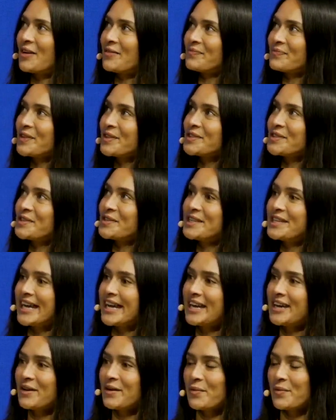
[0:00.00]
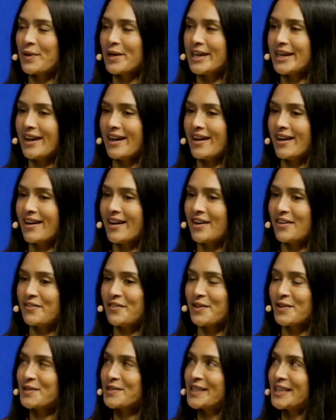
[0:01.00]
So today, we are
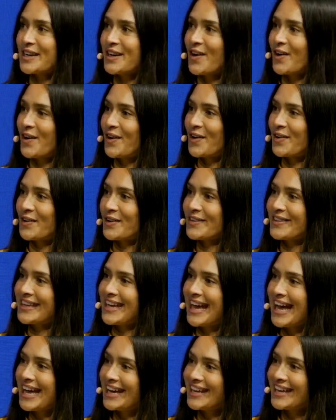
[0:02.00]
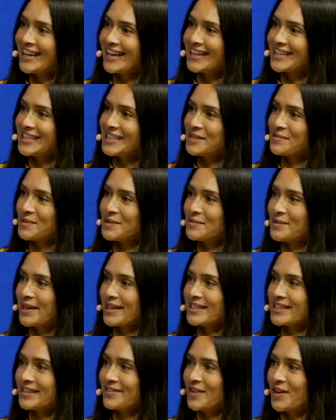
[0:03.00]
focusing on the allocator's
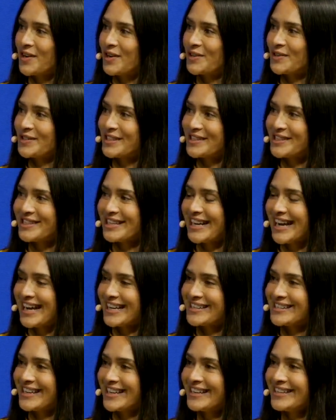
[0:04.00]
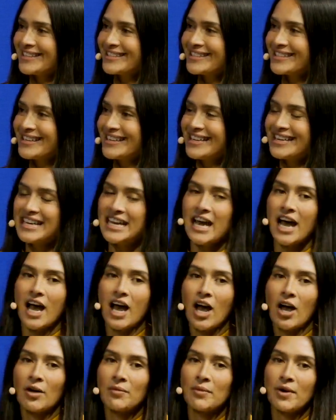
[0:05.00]
perspective on digital assets.
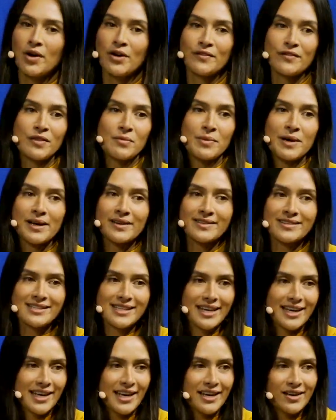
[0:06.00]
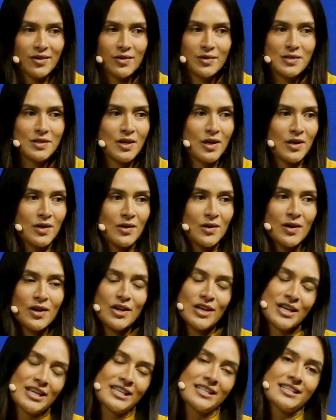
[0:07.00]
Over the past decade or so,
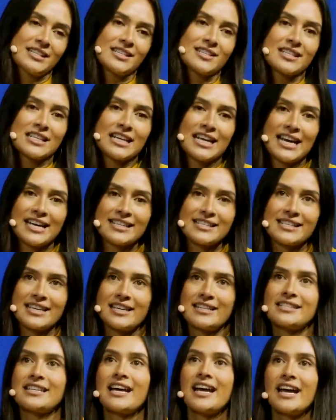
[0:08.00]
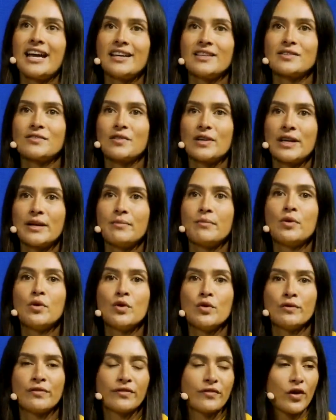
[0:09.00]
digital assets has really
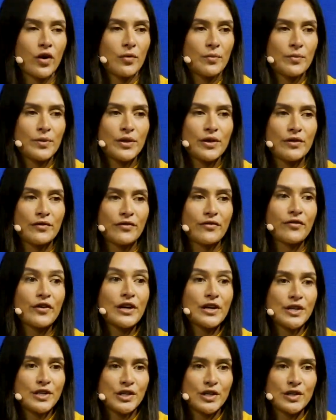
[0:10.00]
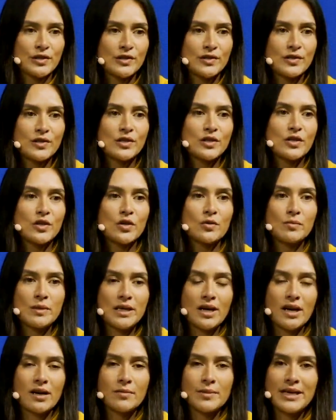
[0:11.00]
moved from the fringes to
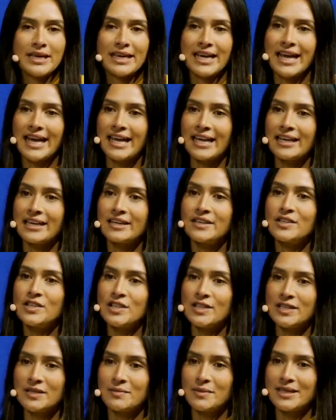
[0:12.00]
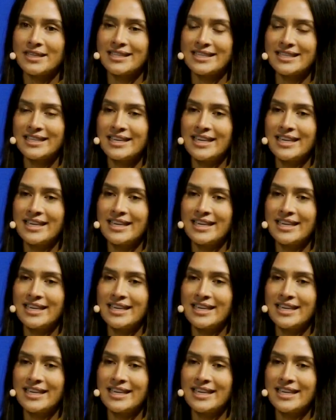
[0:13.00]
becoming a legitimate